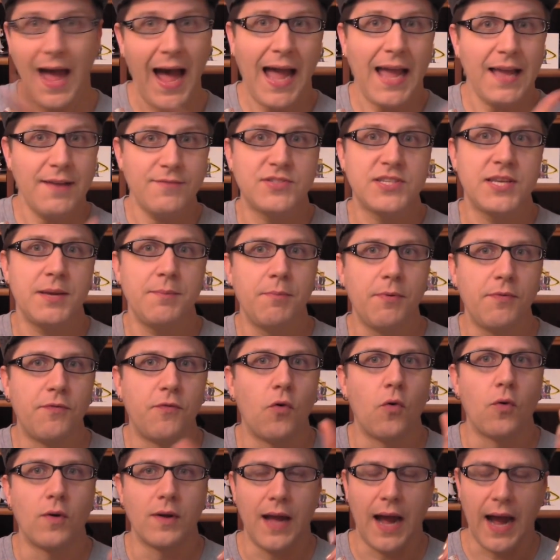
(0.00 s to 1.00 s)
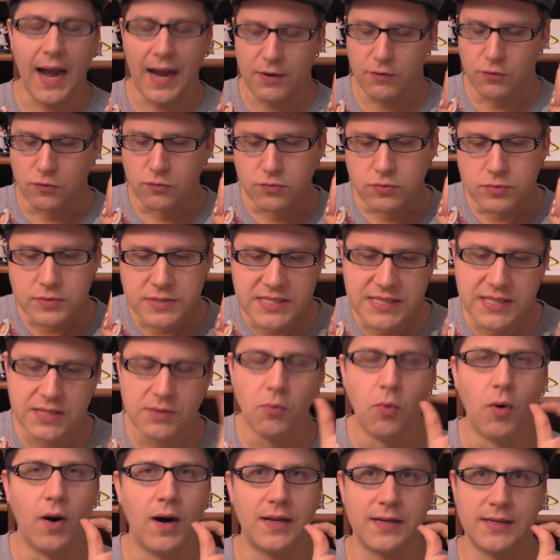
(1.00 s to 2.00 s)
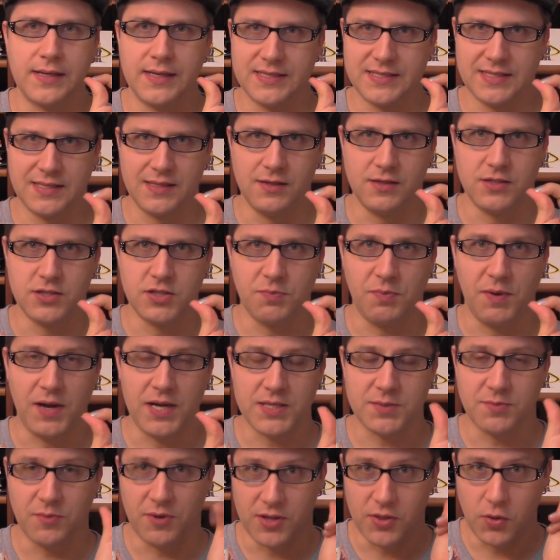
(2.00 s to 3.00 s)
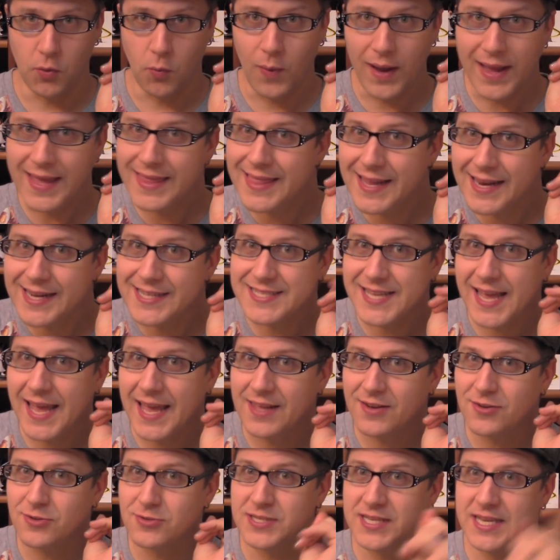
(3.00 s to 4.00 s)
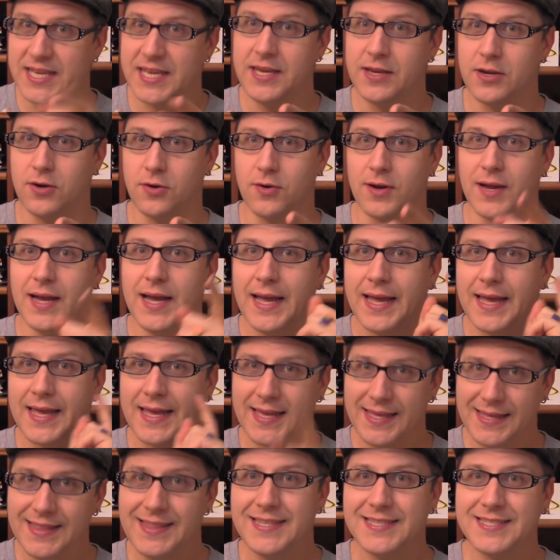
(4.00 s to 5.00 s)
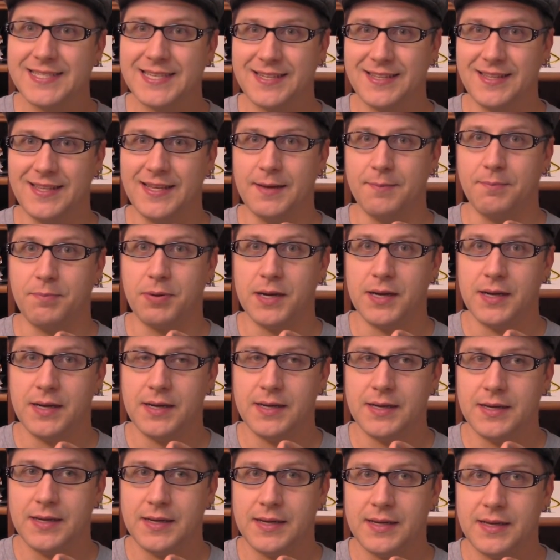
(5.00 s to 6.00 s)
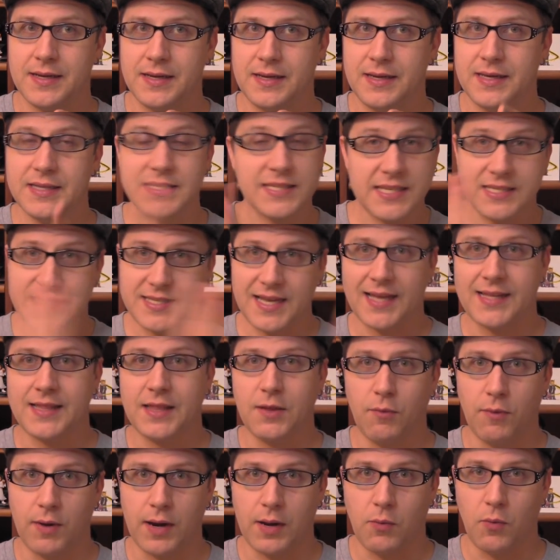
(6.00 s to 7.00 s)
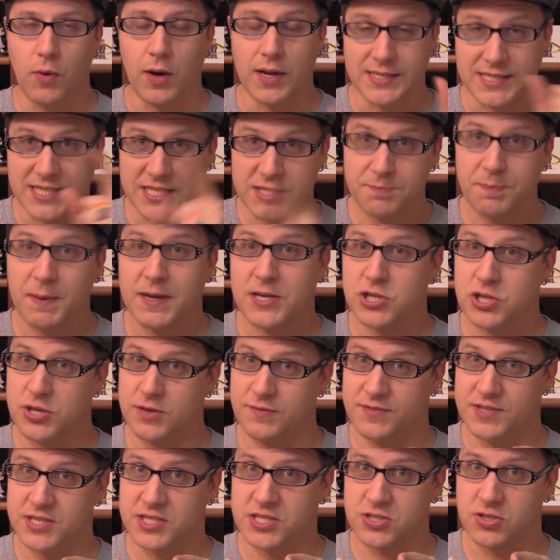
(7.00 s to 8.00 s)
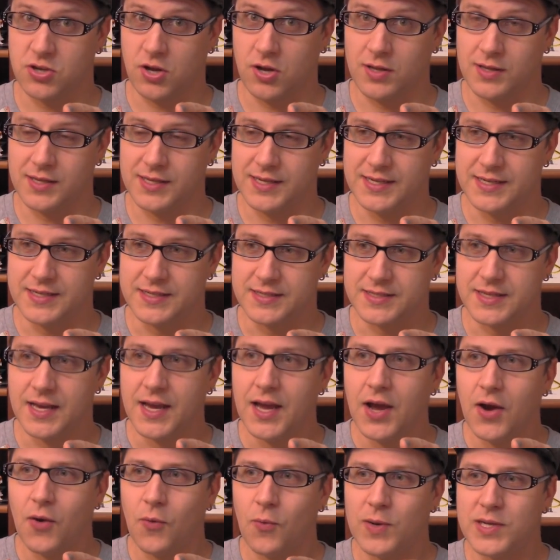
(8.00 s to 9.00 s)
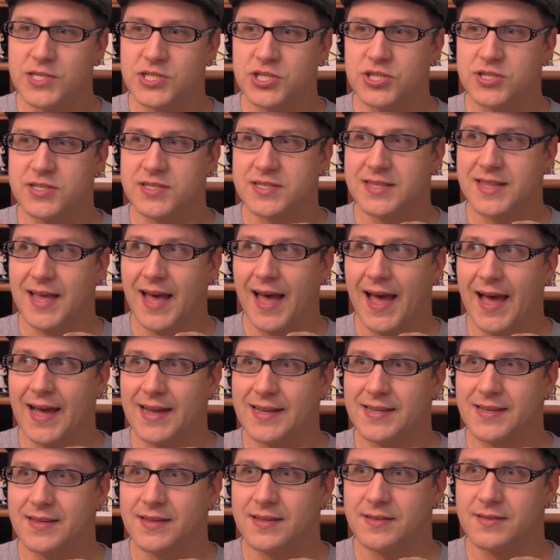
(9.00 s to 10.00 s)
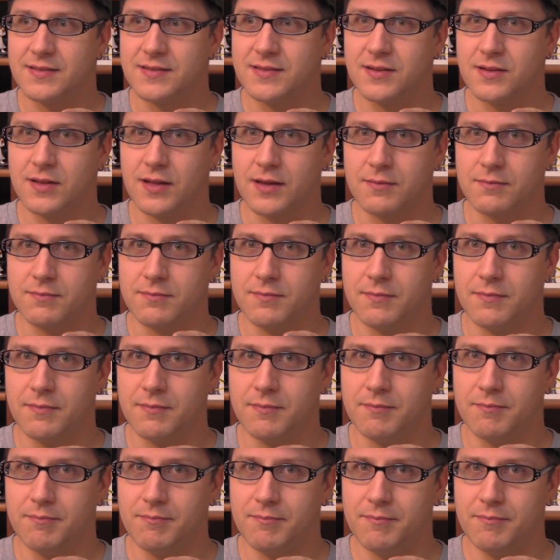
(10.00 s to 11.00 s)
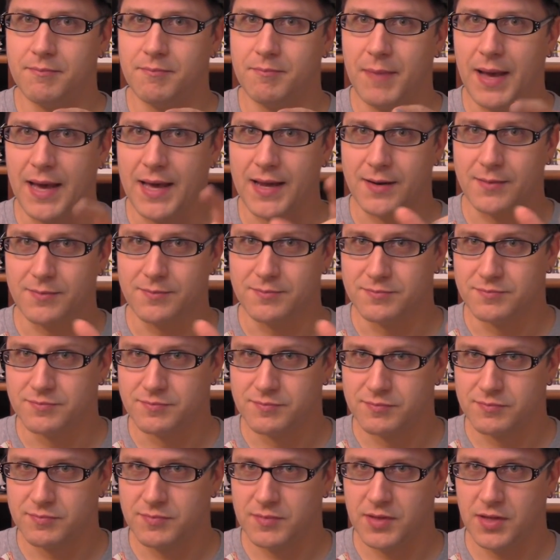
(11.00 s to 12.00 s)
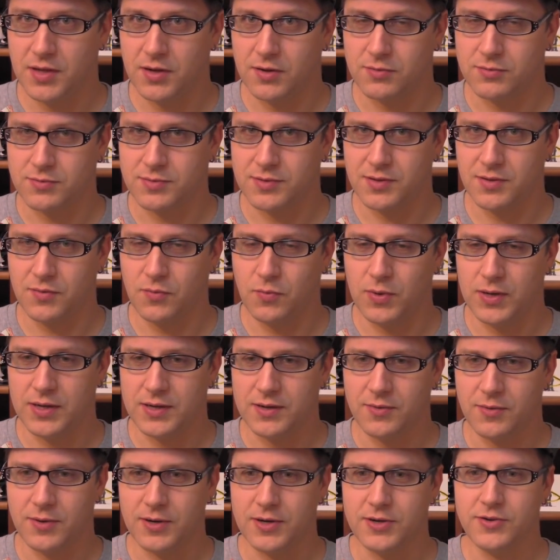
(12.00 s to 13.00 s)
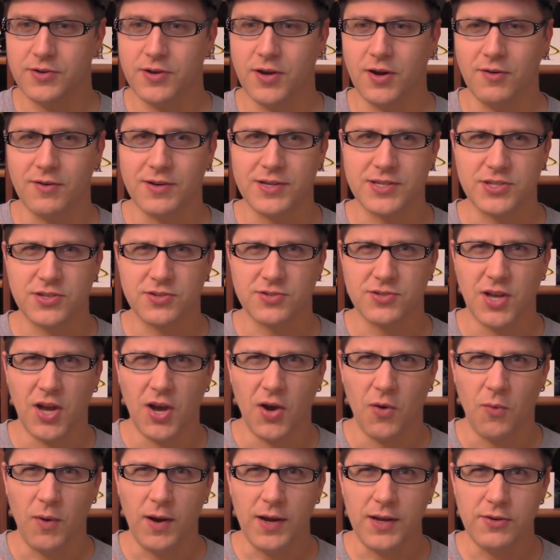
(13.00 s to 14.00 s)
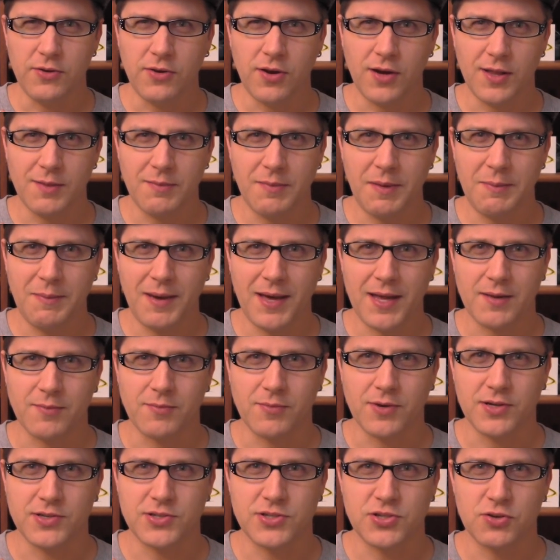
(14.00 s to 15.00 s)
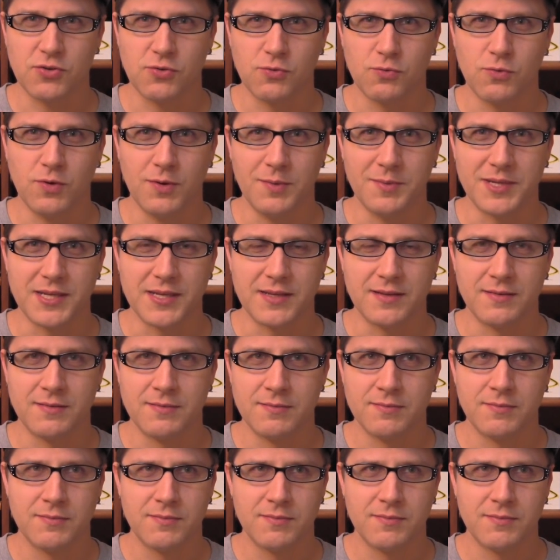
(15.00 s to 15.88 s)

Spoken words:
I've said before, I really want as little as possible. And the way that it's handled here in this clip is exactly what I want, especially if this is all it is, which is that they're like, madam, you know, where are you going? She goes, why are you calling me madam? Because you're a woman.